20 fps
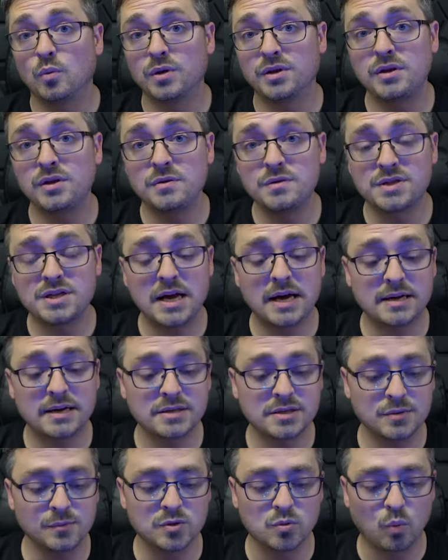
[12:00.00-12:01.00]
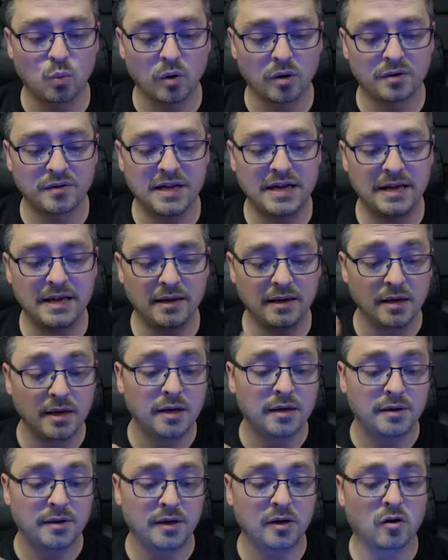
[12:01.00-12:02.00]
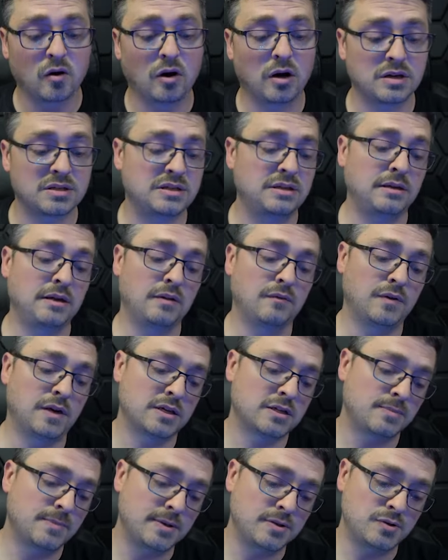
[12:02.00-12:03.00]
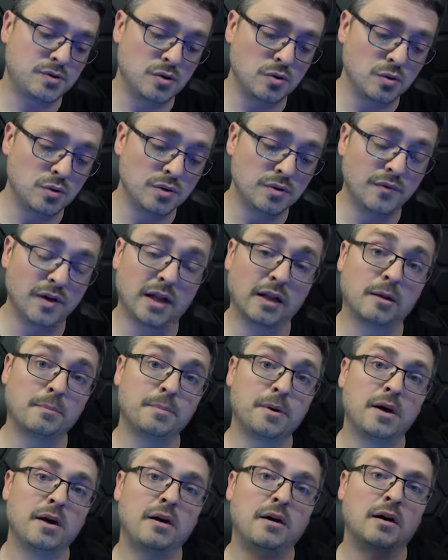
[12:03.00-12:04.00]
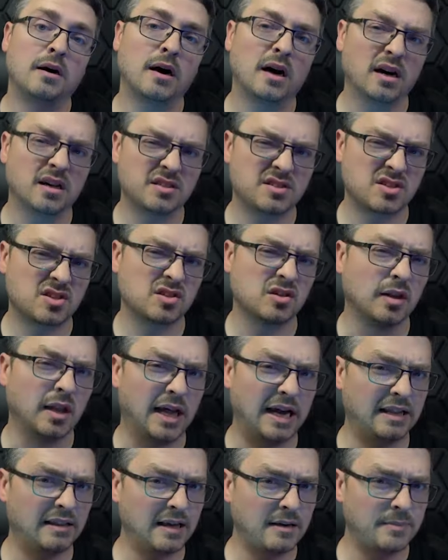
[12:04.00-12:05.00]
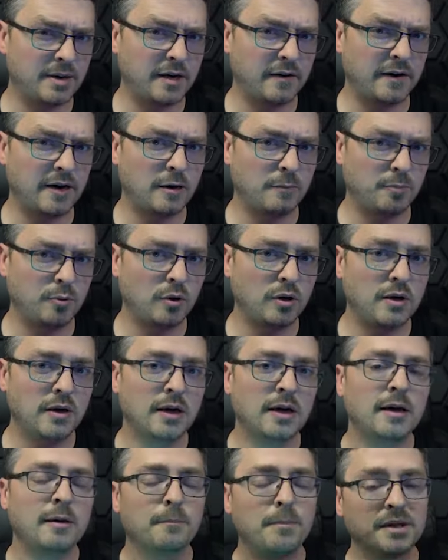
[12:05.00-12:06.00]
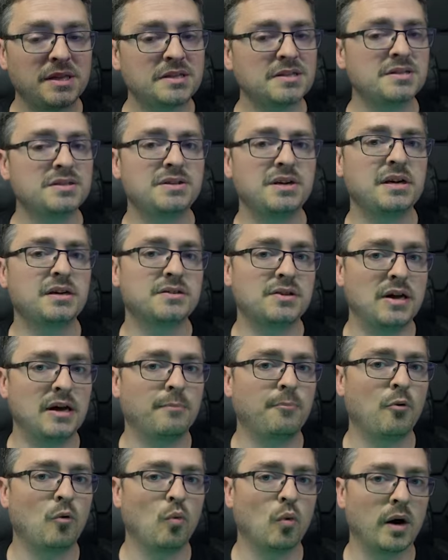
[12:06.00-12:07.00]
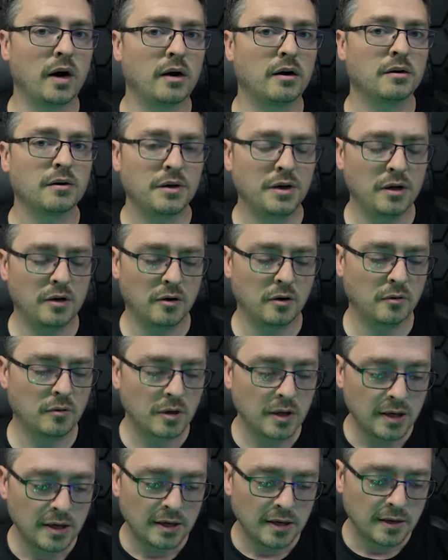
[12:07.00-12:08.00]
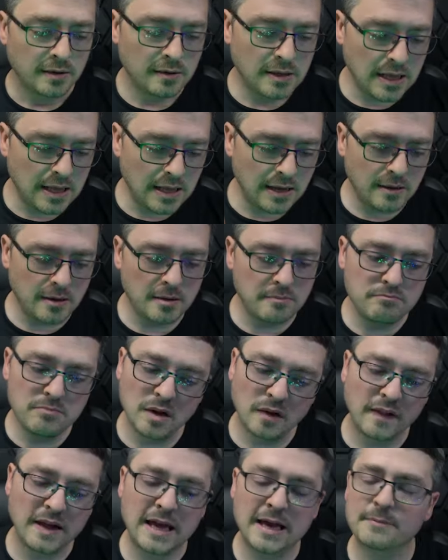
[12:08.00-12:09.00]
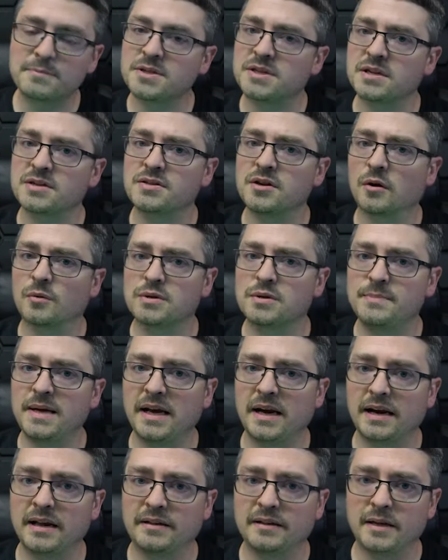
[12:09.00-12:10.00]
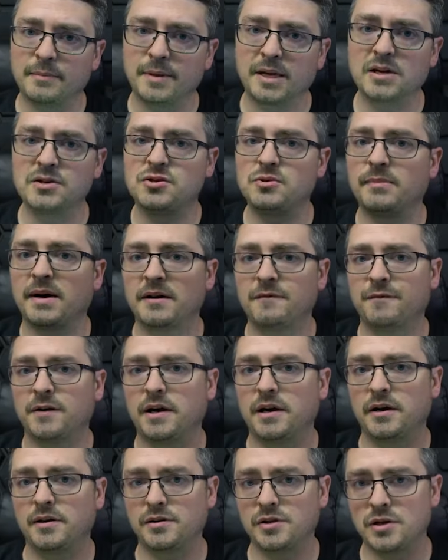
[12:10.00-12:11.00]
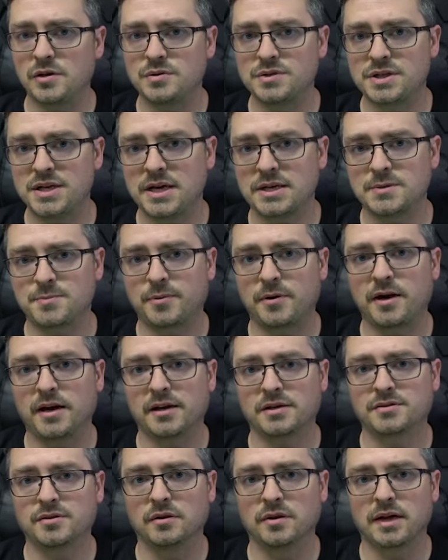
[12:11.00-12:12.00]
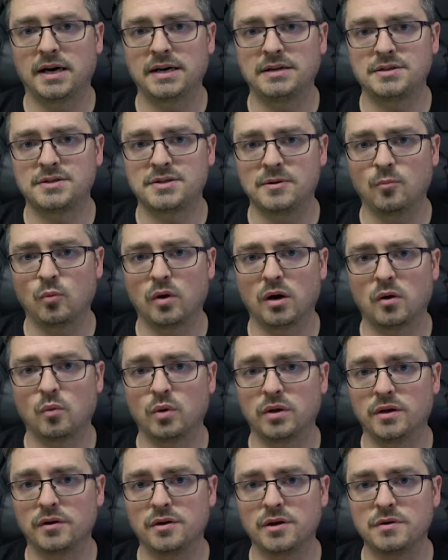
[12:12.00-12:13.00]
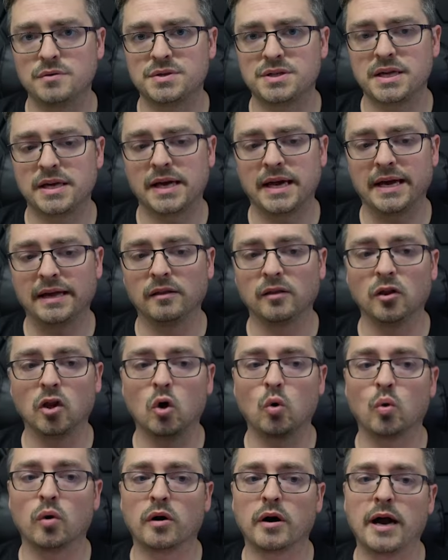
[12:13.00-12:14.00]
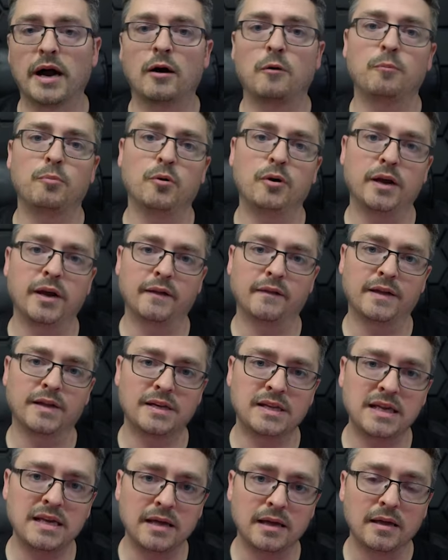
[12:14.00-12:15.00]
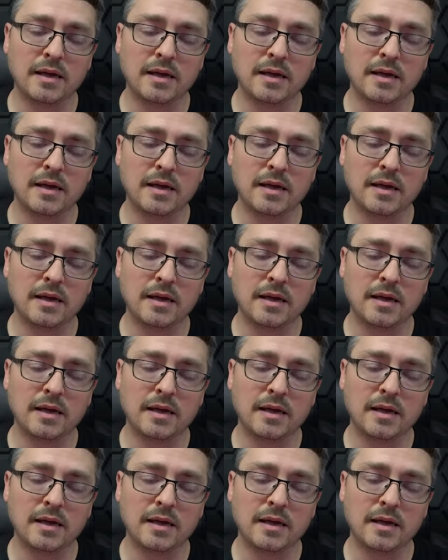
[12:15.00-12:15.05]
UCS. It was worth the cost and the investment to develop a slightly better output. But this is an example where, you know, milliamps doesn't always mean anything, because you might find another UCS product online somewhere where they're using a lower output LED.